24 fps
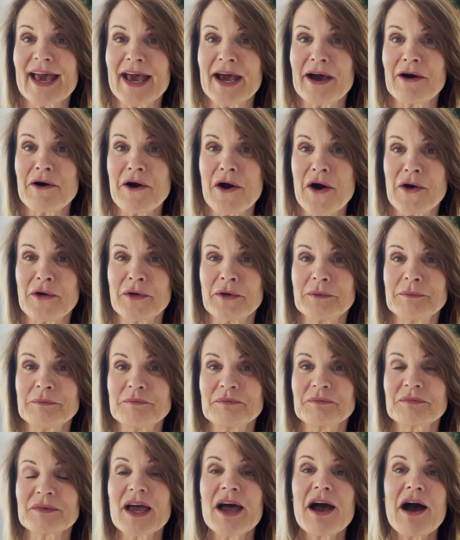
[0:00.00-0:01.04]
our
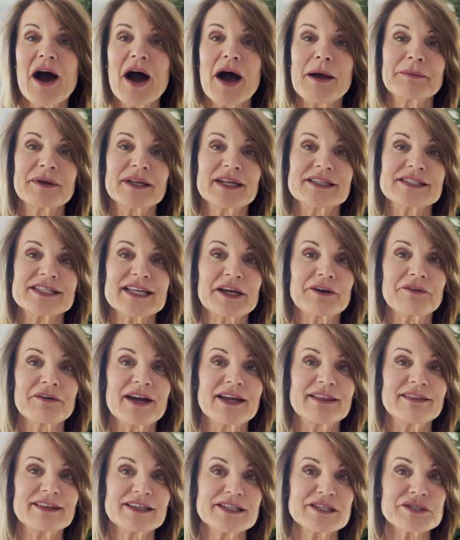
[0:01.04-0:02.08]
home. I'm going to
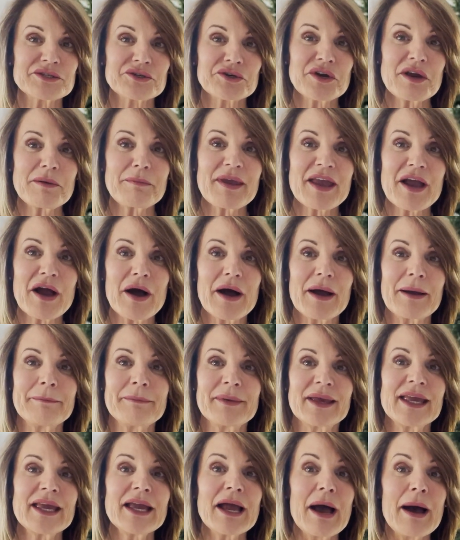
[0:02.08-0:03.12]
decorate this tree behind
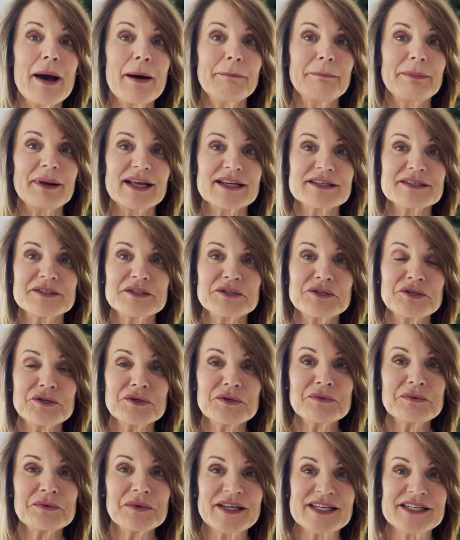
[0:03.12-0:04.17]
me, plus the
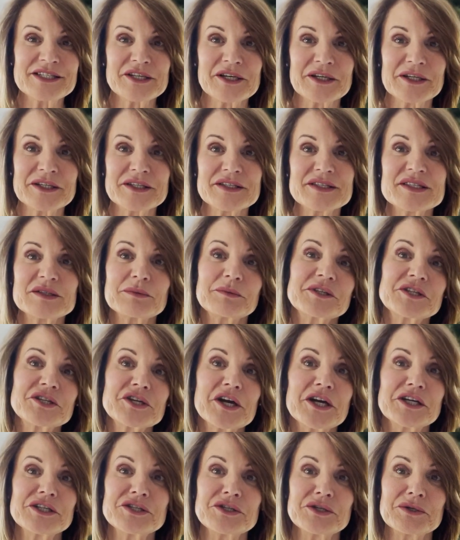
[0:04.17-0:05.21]
two windows, which
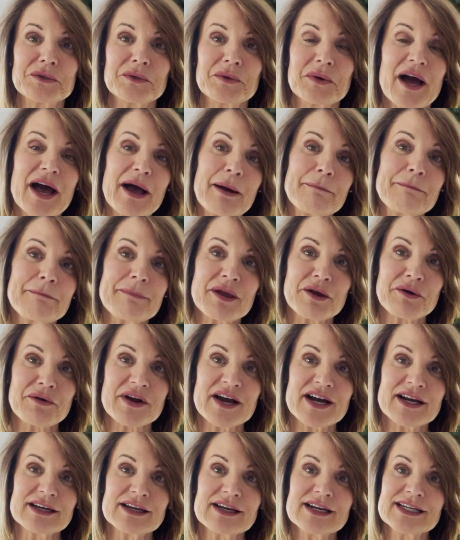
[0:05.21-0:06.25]
I do a
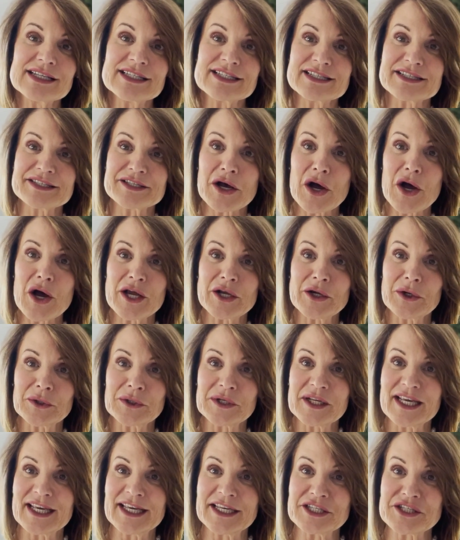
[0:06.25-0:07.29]
mirror design
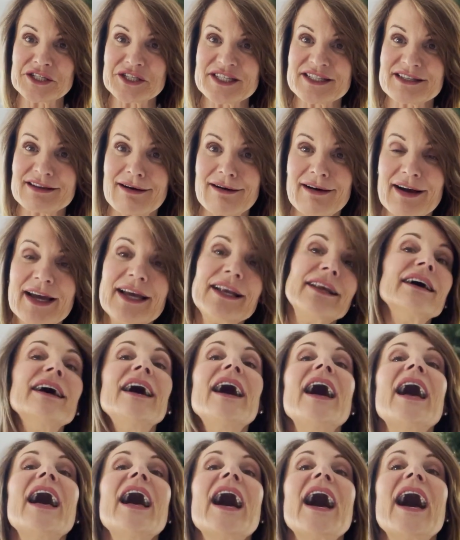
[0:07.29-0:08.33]
on each side.
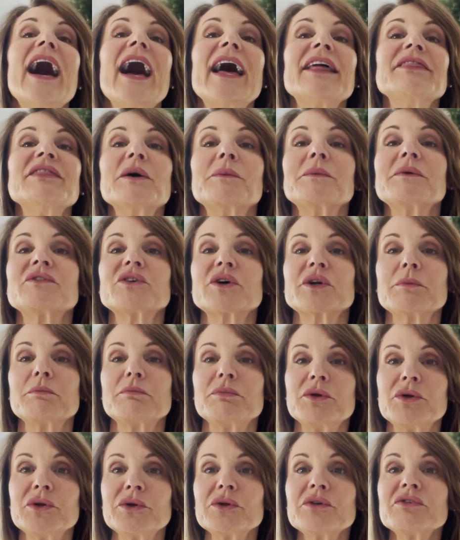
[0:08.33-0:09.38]
And then we've got a
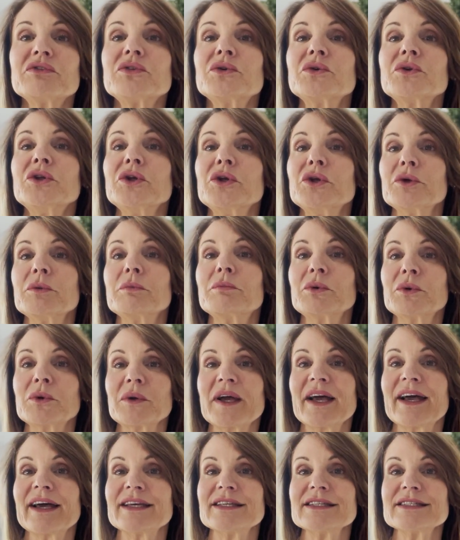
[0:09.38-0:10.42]
beautiful new
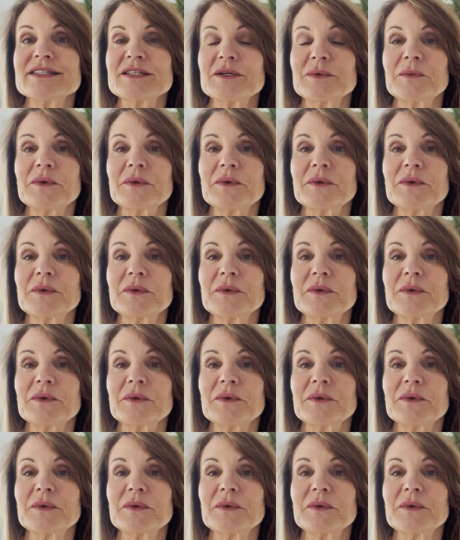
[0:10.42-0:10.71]
bookcase that